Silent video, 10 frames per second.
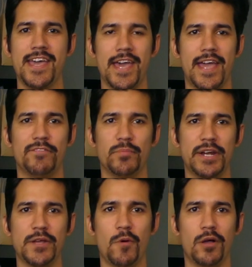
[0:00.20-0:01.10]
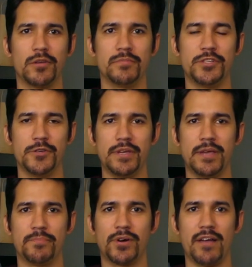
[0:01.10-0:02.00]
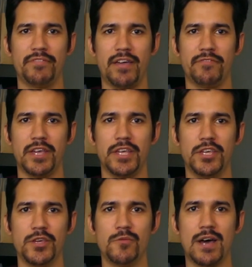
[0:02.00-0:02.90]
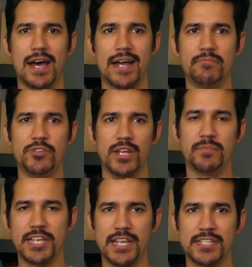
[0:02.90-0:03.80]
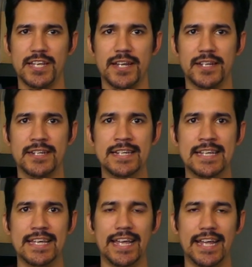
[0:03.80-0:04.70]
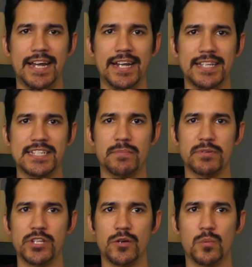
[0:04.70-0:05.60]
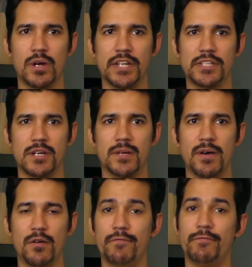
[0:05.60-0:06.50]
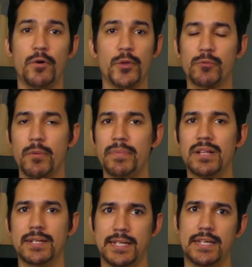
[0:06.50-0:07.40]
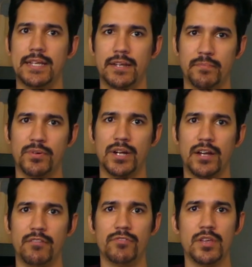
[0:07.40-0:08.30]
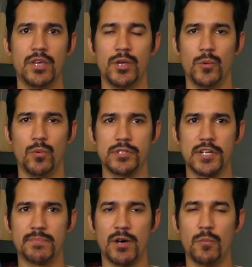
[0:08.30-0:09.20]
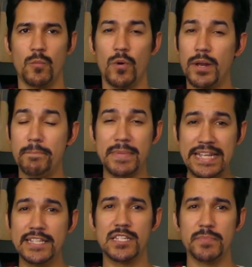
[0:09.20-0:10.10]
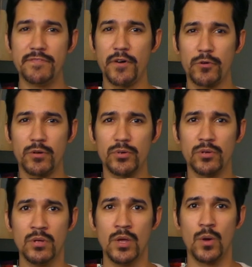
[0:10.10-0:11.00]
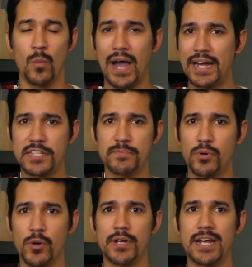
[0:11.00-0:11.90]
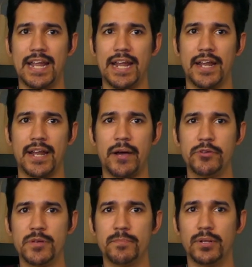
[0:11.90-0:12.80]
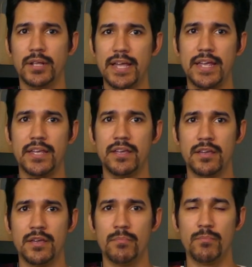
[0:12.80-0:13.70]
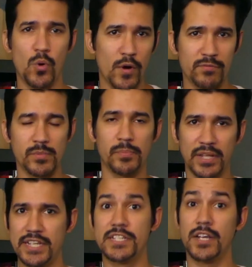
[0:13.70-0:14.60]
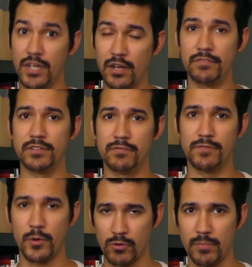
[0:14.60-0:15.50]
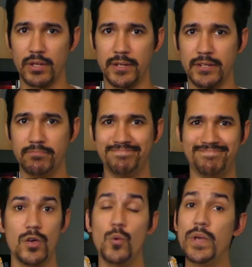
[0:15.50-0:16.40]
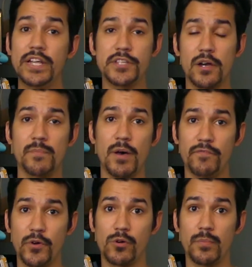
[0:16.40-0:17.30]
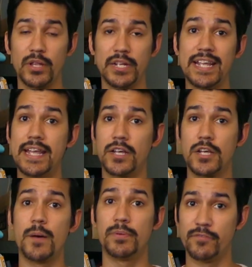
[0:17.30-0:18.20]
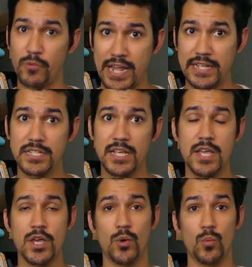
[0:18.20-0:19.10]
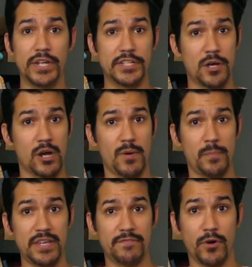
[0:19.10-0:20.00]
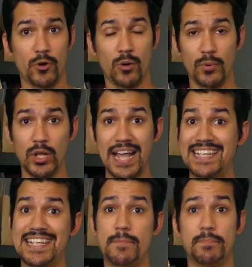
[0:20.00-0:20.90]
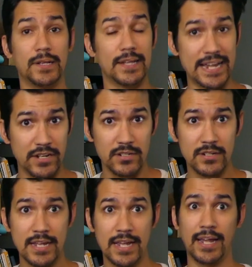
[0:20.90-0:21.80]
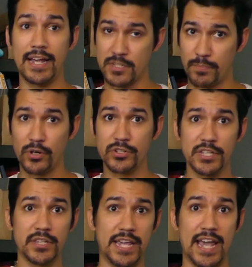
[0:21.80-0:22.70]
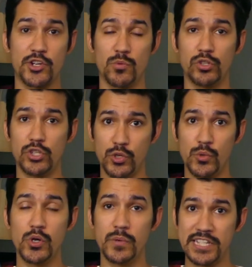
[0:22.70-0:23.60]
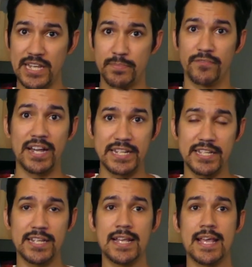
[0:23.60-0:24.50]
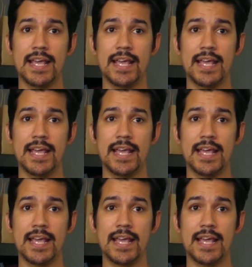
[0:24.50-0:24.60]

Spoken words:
Hey, everybody. Welcome to Improv FAQ. I'm James Quesada. And in this episode, we're going to talk about vulnerability in improv. We'll talk about what it means to be vulnerable, why it's important, and how you can play more from a place of vulnerability. We could talk about vulnerability in a couple of ways. We could talk about being vulnerable as a player, as a person, the actual you who is improvising.